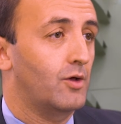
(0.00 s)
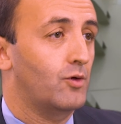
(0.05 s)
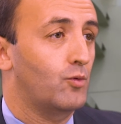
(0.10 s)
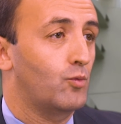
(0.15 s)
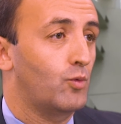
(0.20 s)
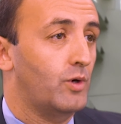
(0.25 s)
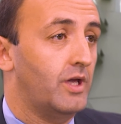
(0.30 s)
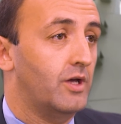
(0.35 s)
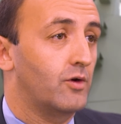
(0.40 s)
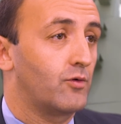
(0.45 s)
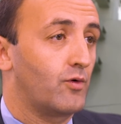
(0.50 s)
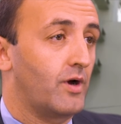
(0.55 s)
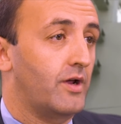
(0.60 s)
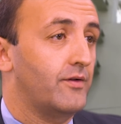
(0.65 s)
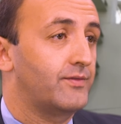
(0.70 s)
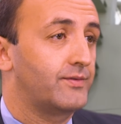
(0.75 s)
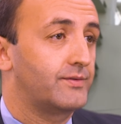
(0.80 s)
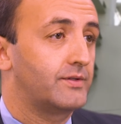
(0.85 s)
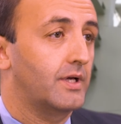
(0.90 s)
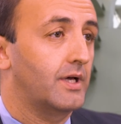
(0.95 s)
We
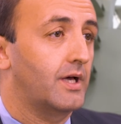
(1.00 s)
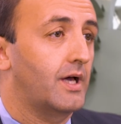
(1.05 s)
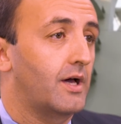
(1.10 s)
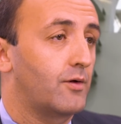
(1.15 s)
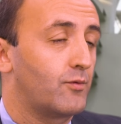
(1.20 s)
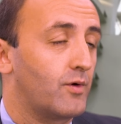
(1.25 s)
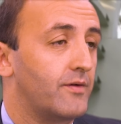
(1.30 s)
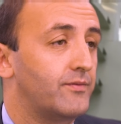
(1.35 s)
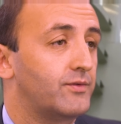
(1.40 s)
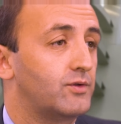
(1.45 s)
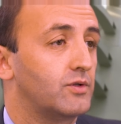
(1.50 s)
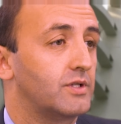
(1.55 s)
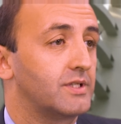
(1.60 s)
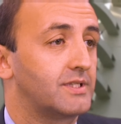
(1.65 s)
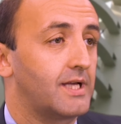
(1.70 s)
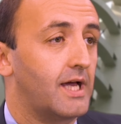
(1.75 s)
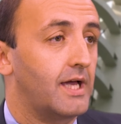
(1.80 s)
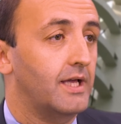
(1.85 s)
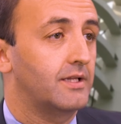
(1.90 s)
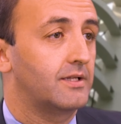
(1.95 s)
arrived to the
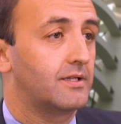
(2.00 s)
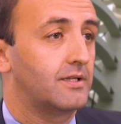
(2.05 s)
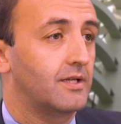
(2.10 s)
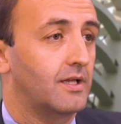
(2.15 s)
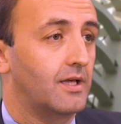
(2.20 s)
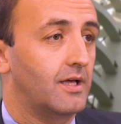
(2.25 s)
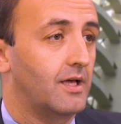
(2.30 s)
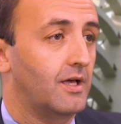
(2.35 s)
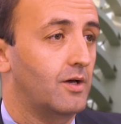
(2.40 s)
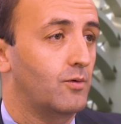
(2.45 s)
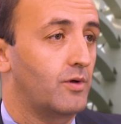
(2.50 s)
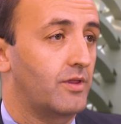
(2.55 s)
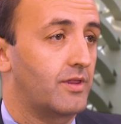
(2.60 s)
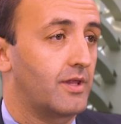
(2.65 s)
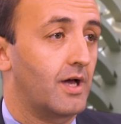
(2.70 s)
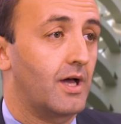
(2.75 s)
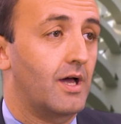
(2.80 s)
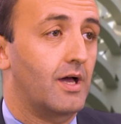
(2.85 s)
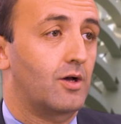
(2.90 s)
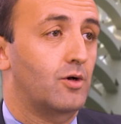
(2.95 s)
site with
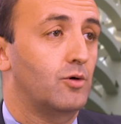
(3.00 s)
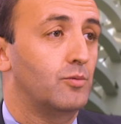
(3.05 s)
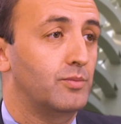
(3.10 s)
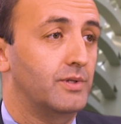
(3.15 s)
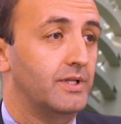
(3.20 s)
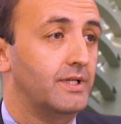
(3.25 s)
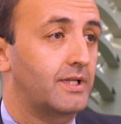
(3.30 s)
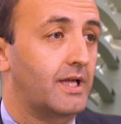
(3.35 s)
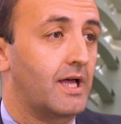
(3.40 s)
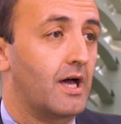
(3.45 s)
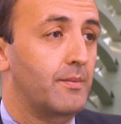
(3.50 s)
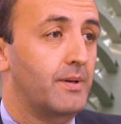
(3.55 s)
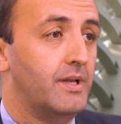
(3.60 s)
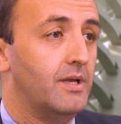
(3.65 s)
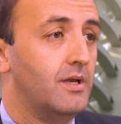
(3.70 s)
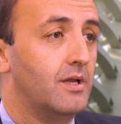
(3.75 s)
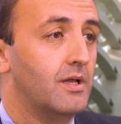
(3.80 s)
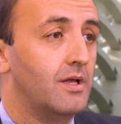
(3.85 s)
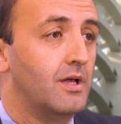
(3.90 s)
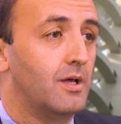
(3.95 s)
a complete
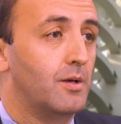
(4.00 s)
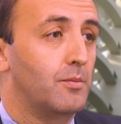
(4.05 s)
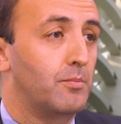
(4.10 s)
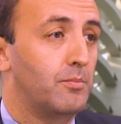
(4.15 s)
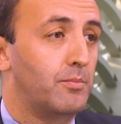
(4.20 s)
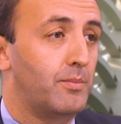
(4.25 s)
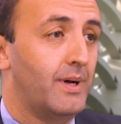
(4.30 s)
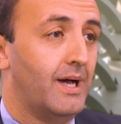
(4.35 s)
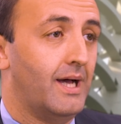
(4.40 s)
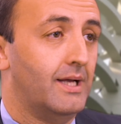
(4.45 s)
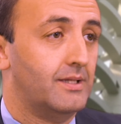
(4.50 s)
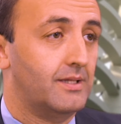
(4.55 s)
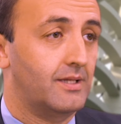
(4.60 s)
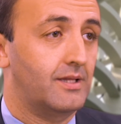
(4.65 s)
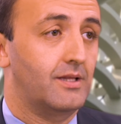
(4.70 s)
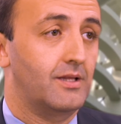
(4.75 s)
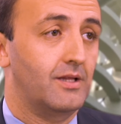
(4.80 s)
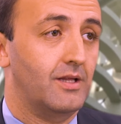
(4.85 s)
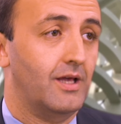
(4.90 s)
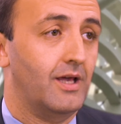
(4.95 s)
cabin, but
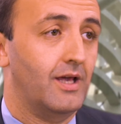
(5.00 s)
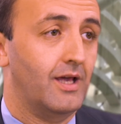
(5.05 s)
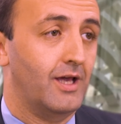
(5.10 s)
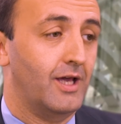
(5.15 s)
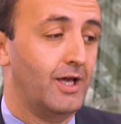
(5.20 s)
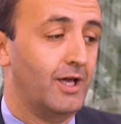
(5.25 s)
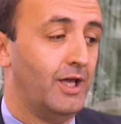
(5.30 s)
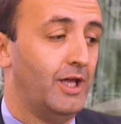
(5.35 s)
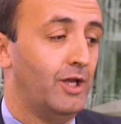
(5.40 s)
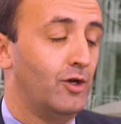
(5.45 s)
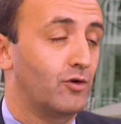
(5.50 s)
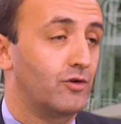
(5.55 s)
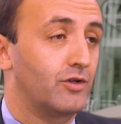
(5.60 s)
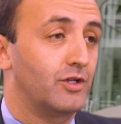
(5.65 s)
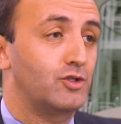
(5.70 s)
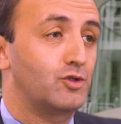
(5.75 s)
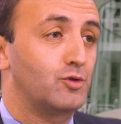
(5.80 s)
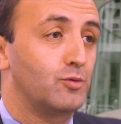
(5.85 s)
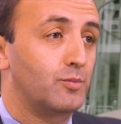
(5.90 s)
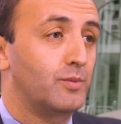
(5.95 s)
in
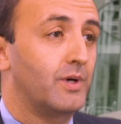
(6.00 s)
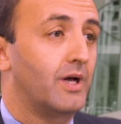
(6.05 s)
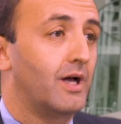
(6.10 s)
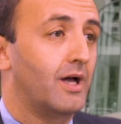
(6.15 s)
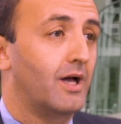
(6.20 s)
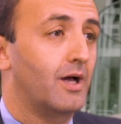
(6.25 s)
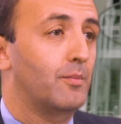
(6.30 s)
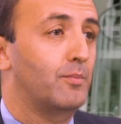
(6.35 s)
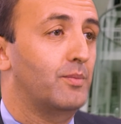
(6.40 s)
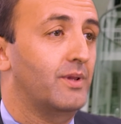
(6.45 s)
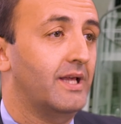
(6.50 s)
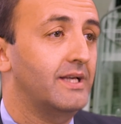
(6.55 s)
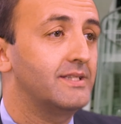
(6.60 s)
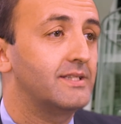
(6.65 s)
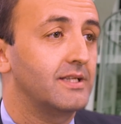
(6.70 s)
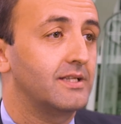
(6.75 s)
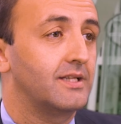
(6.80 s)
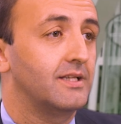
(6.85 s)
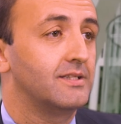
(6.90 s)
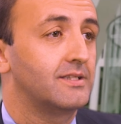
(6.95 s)
order to
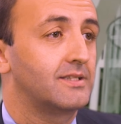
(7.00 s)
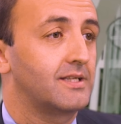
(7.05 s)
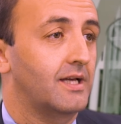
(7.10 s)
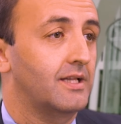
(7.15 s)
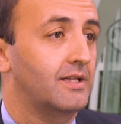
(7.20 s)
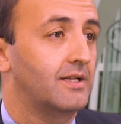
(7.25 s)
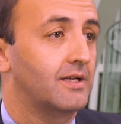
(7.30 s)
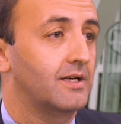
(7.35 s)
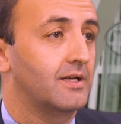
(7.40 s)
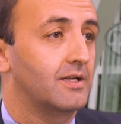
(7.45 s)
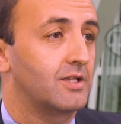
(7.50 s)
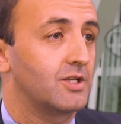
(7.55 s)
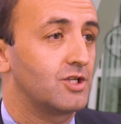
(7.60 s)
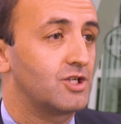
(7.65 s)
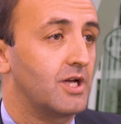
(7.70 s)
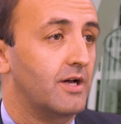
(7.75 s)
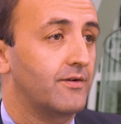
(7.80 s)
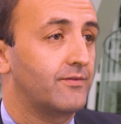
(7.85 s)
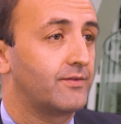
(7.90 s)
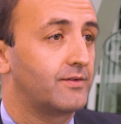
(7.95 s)
place it inside the
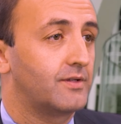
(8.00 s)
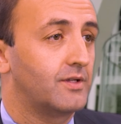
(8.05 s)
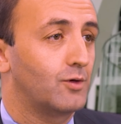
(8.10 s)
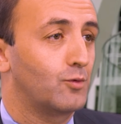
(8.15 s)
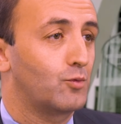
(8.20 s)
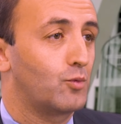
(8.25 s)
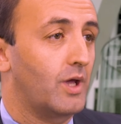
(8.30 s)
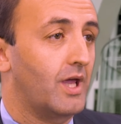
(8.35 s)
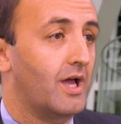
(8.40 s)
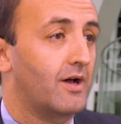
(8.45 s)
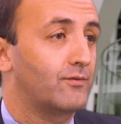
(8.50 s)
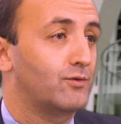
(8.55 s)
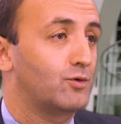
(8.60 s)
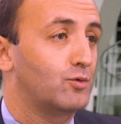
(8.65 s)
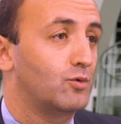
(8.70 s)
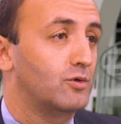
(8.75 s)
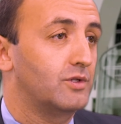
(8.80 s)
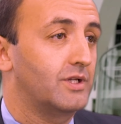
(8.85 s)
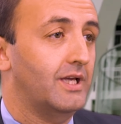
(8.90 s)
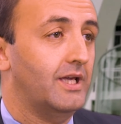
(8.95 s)
shaft, we have
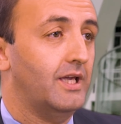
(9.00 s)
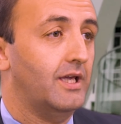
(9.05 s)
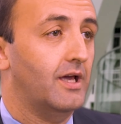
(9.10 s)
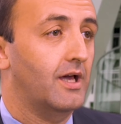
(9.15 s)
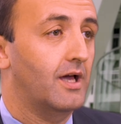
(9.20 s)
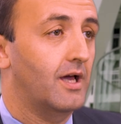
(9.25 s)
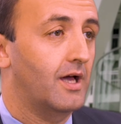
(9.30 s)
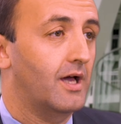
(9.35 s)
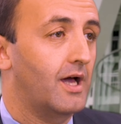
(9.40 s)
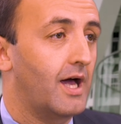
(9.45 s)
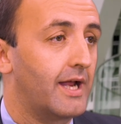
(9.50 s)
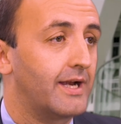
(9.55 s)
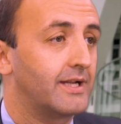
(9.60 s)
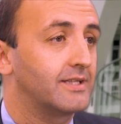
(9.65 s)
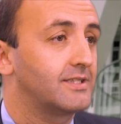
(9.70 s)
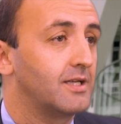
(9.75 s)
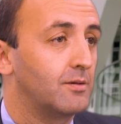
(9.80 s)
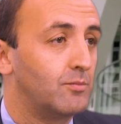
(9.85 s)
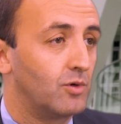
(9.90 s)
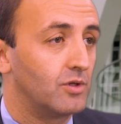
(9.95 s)
to
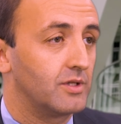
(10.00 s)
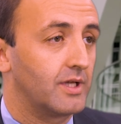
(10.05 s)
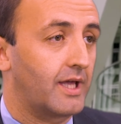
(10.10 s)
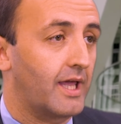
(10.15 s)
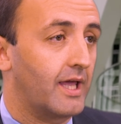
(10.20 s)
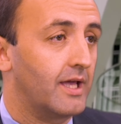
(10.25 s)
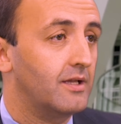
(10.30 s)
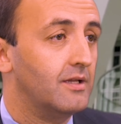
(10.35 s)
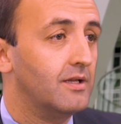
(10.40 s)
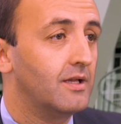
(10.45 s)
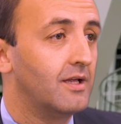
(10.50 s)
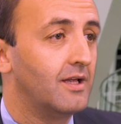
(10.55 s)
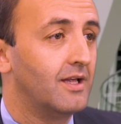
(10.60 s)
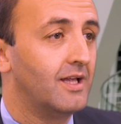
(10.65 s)
unassemble again